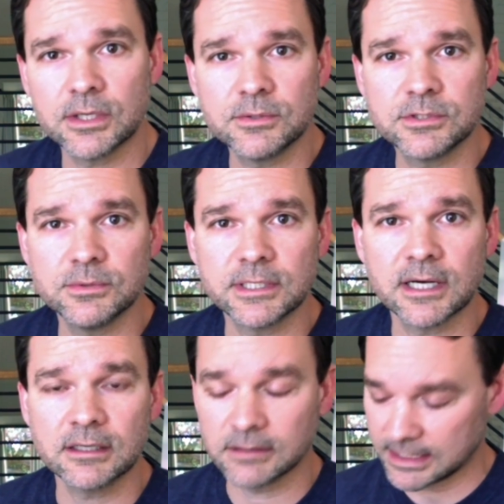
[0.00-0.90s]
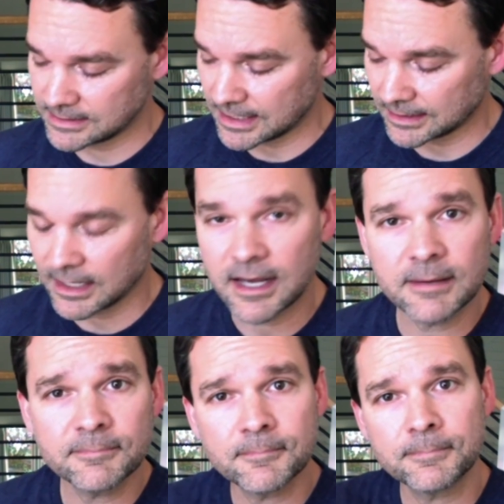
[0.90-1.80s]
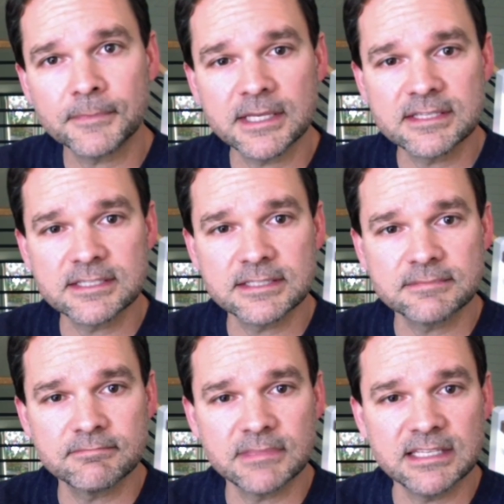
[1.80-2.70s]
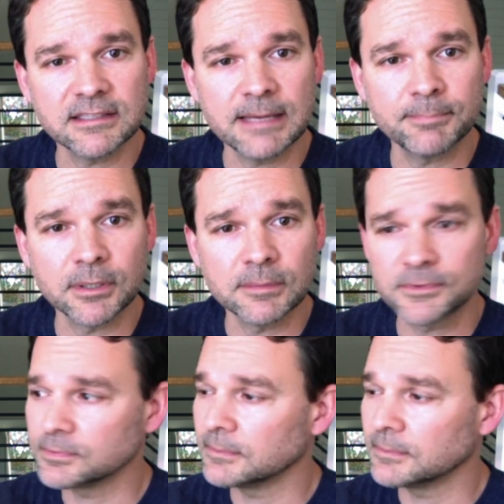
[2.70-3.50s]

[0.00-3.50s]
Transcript: go to e-conolight.com, get these light bulbs.